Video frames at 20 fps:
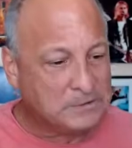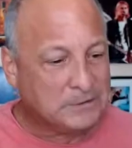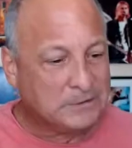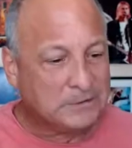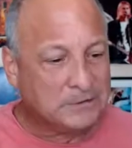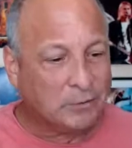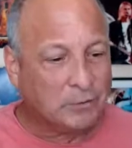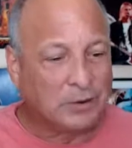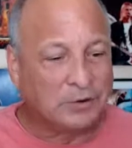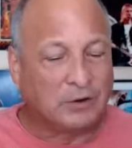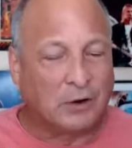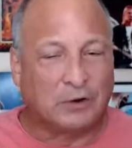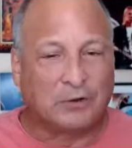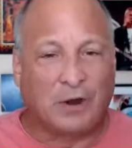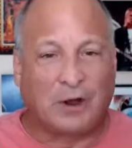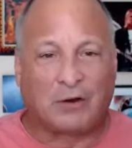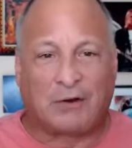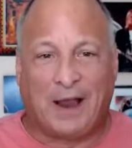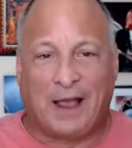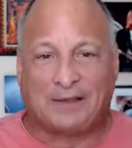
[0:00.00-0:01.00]
We'll be talking to
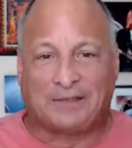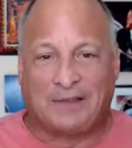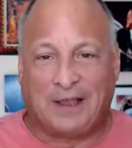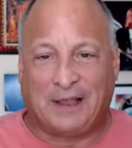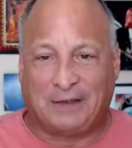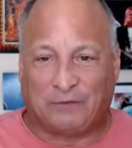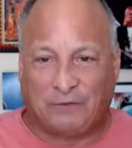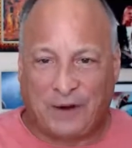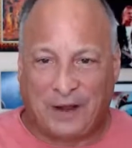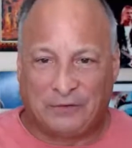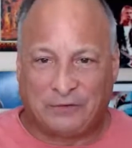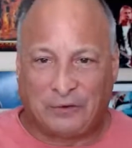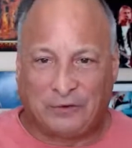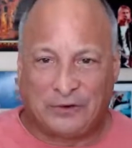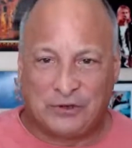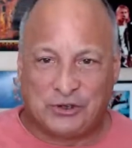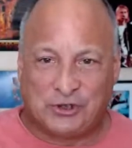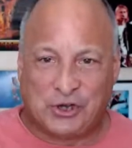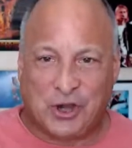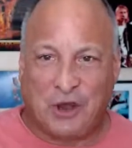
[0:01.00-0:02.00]
our Grasslands friends on
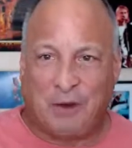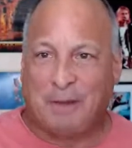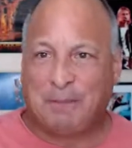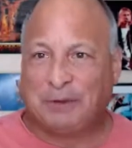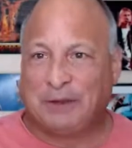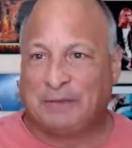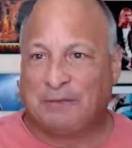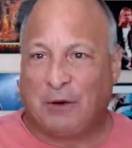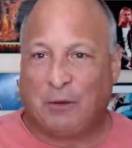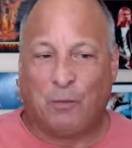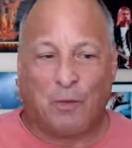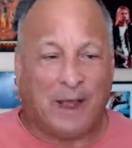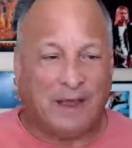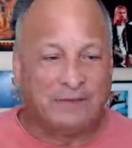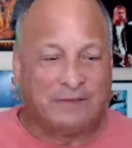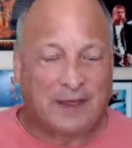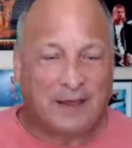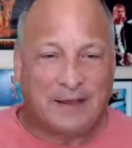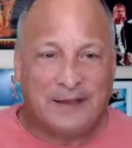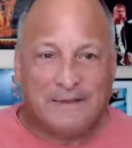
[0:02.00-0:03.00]
the show, I believe, on
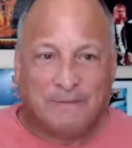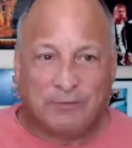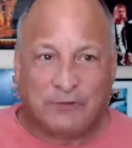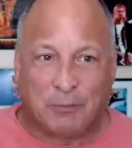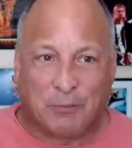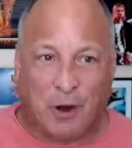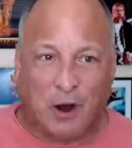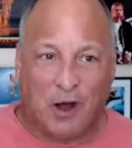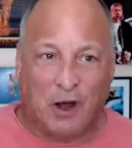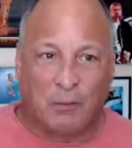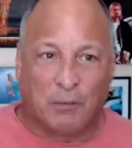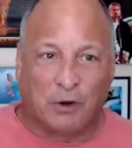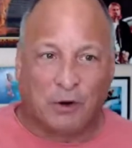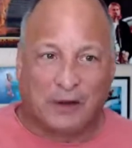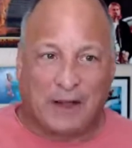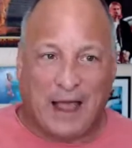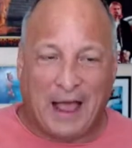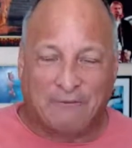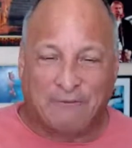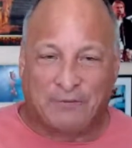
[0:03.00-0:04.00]
Wednesday. Tomorrow, we're going
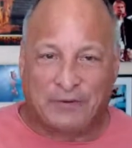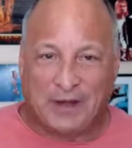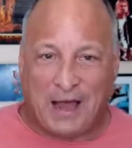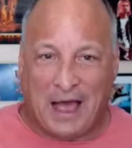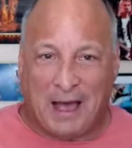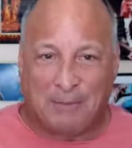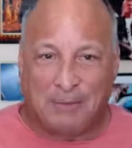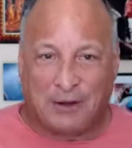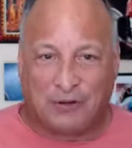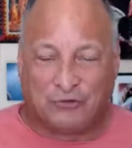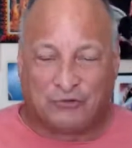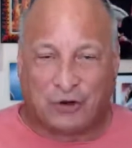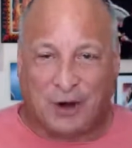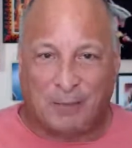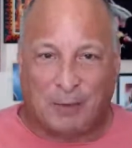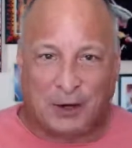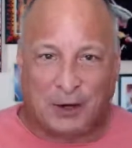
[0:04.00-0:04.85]
to have phenomenal drummer